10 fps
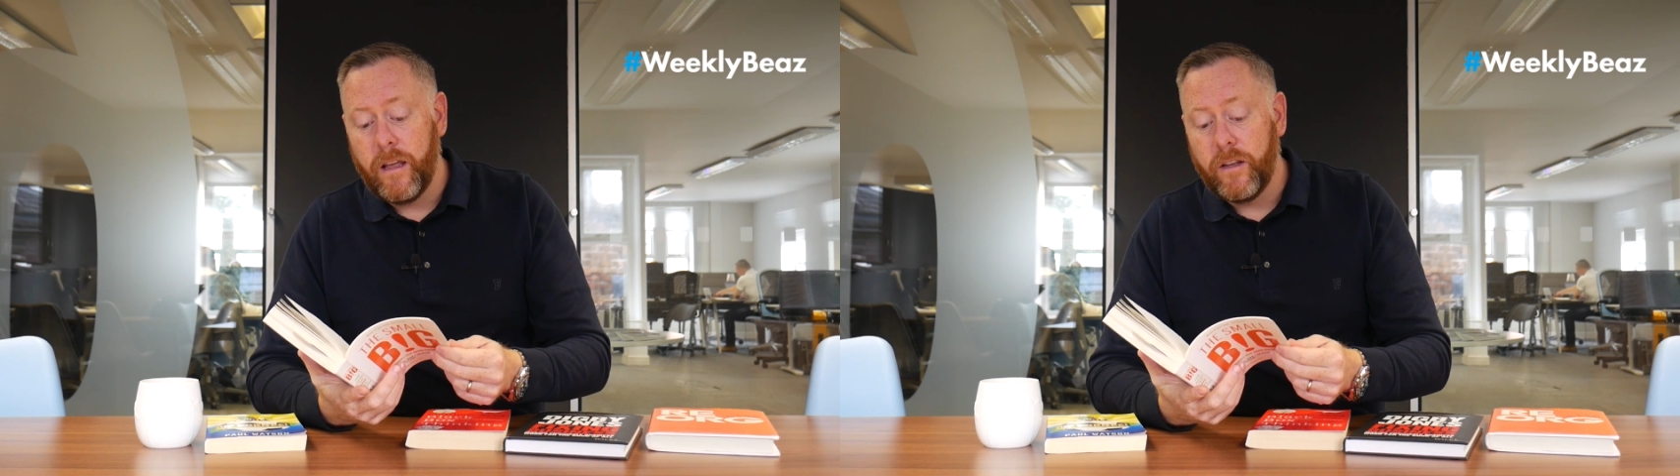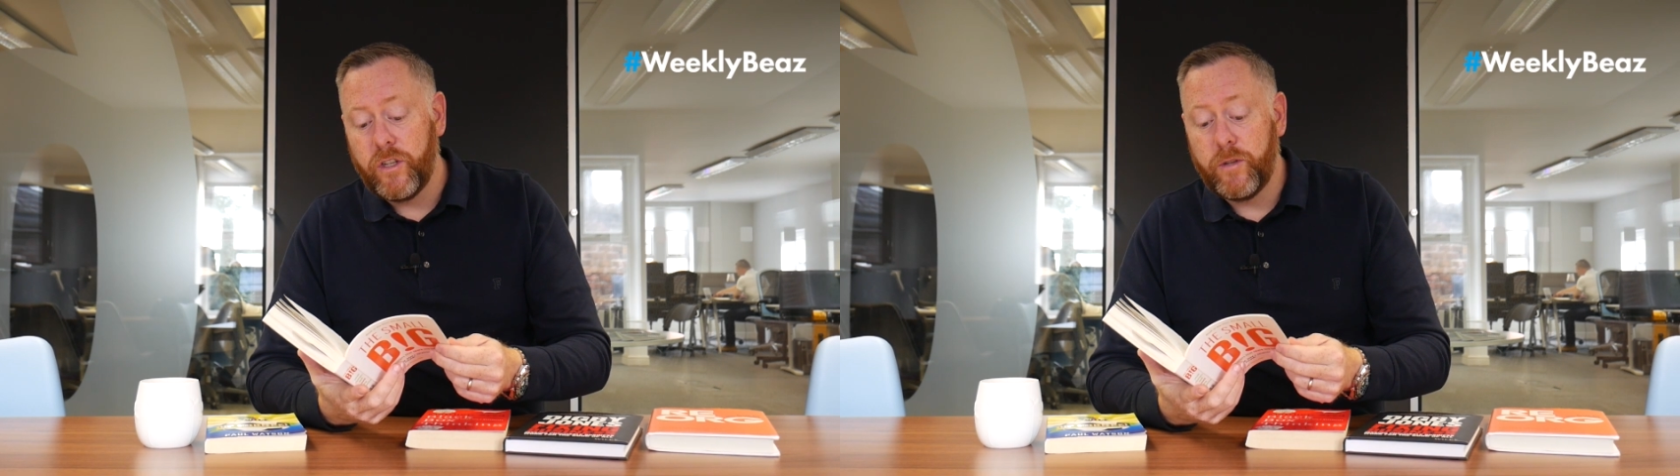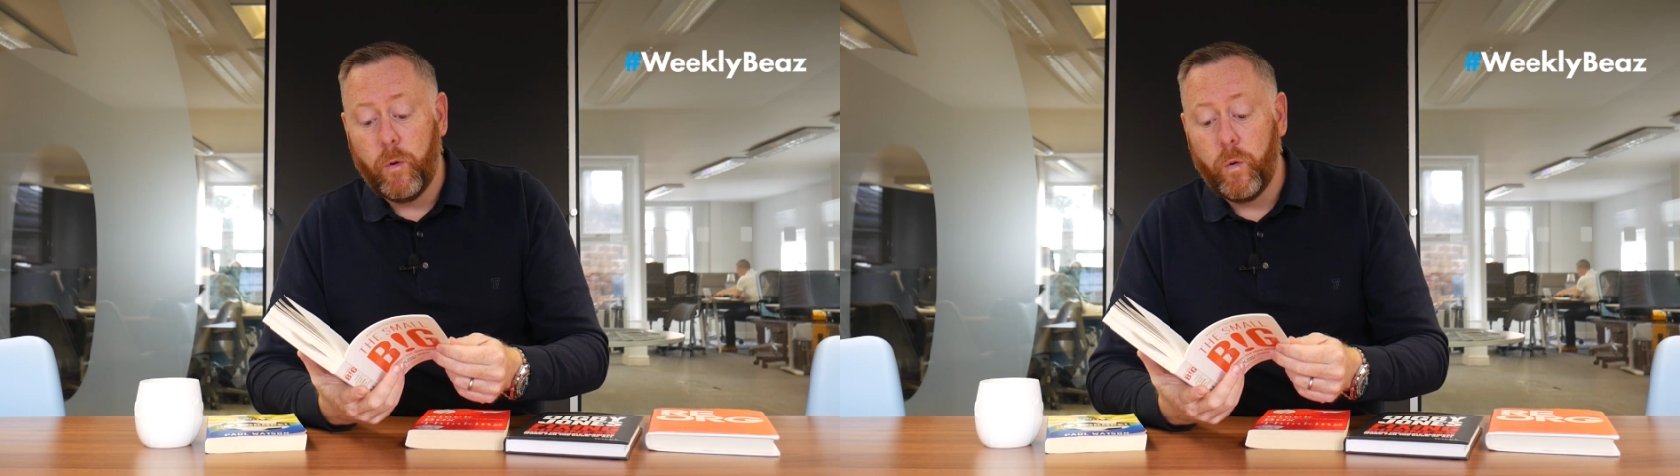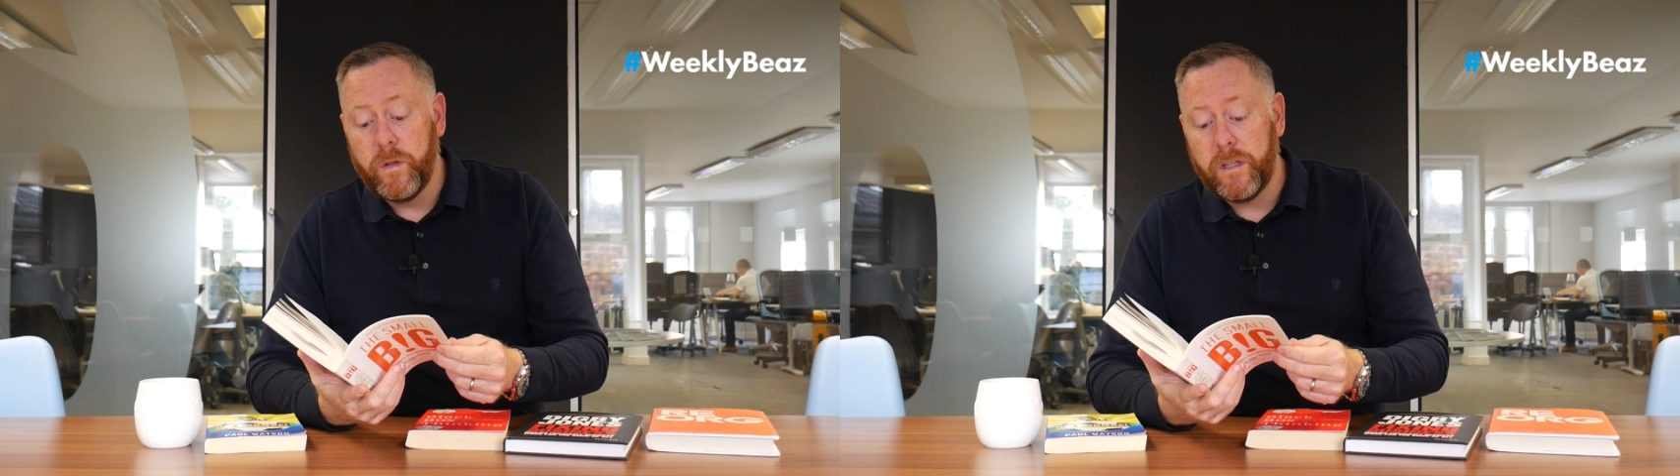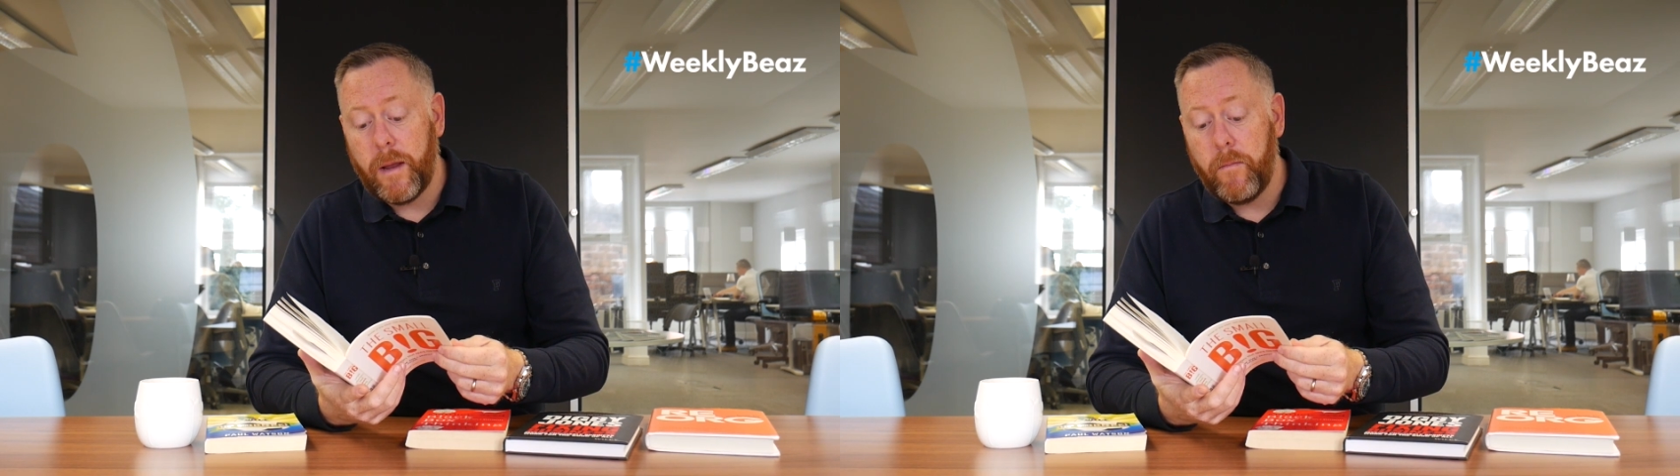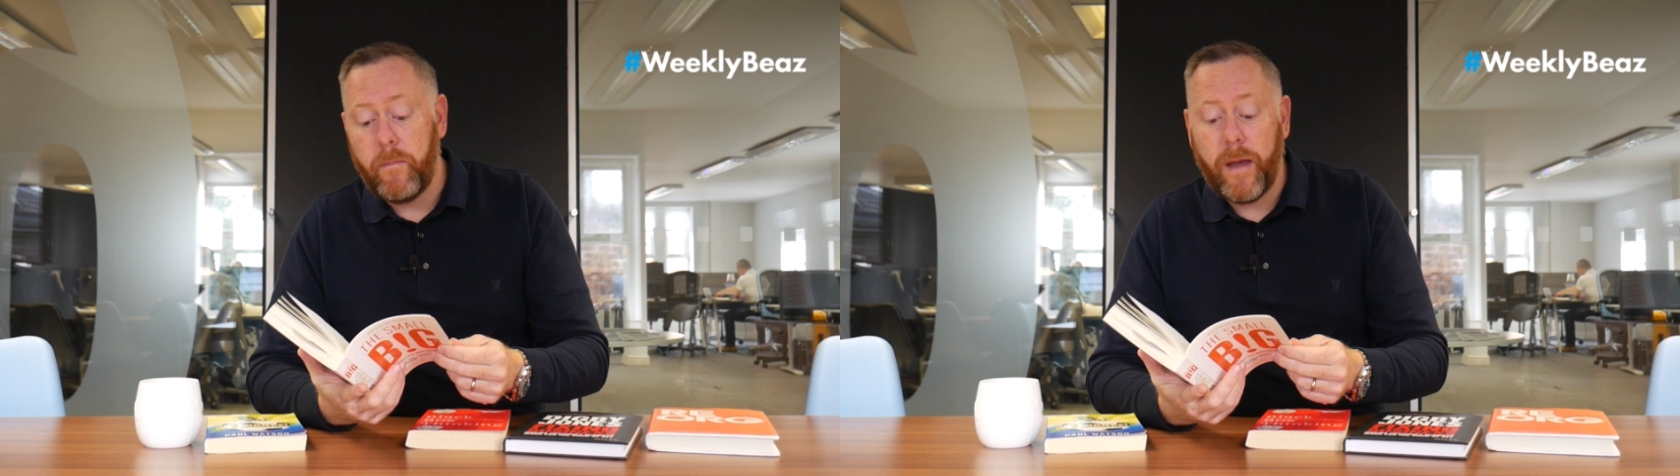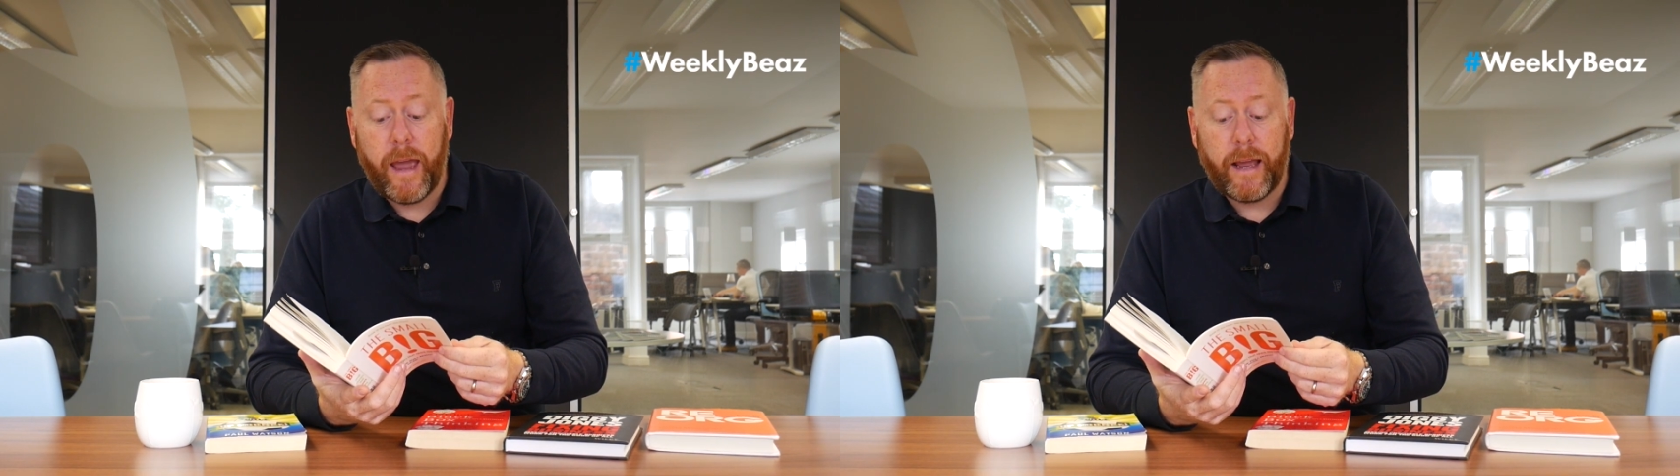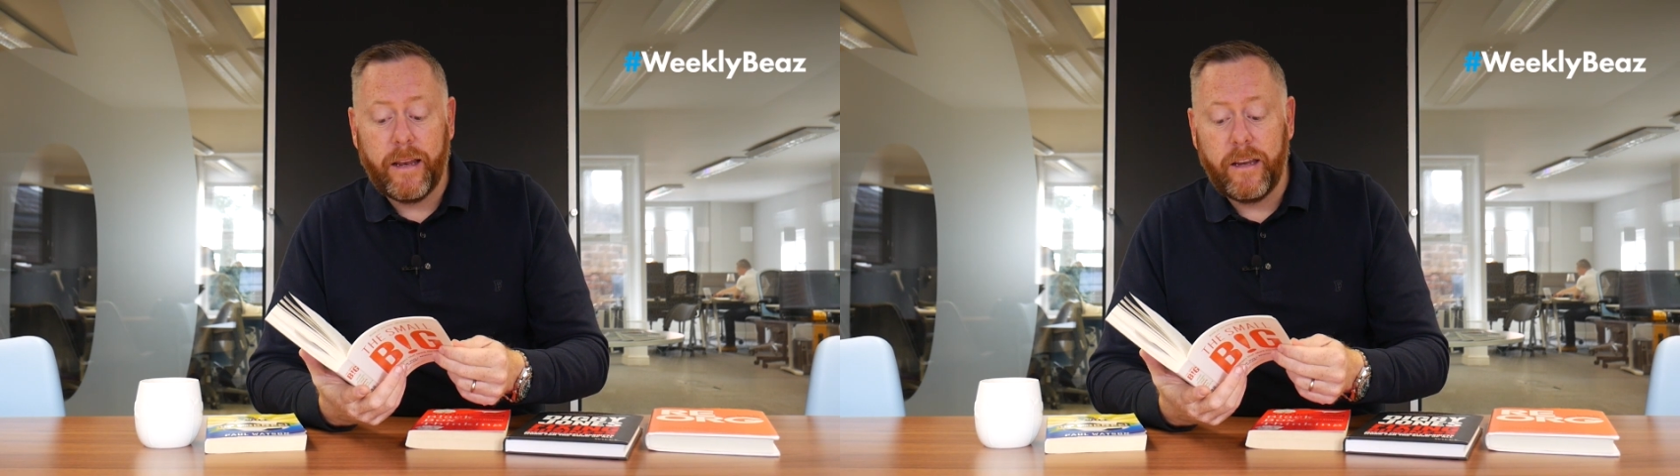small step
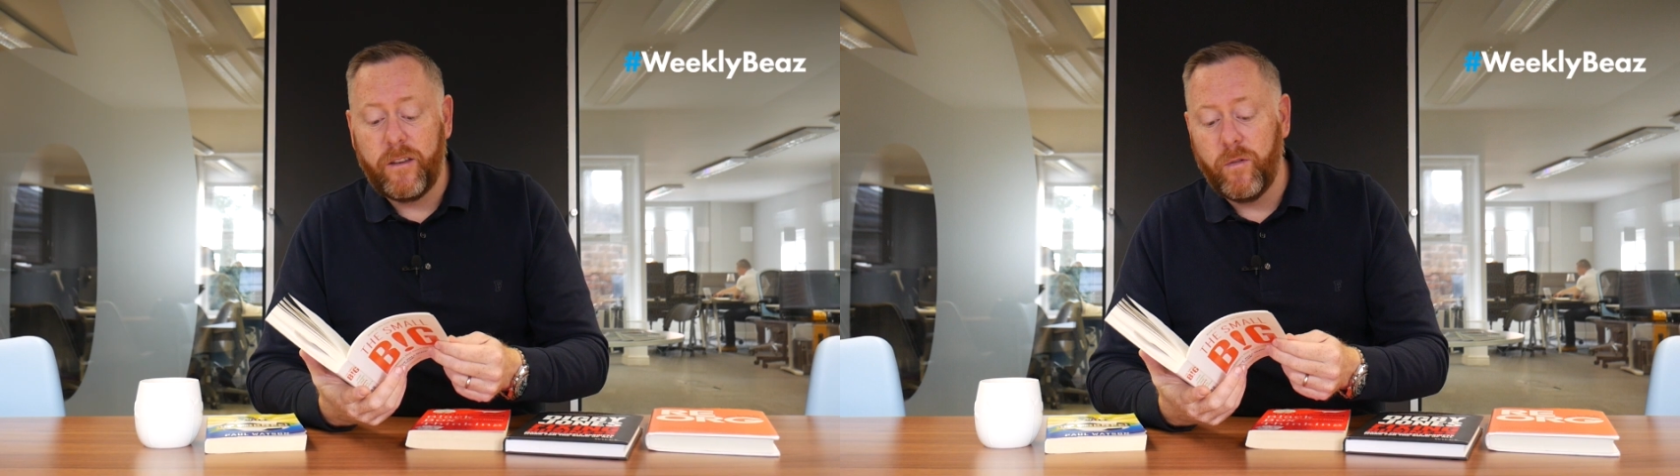back lead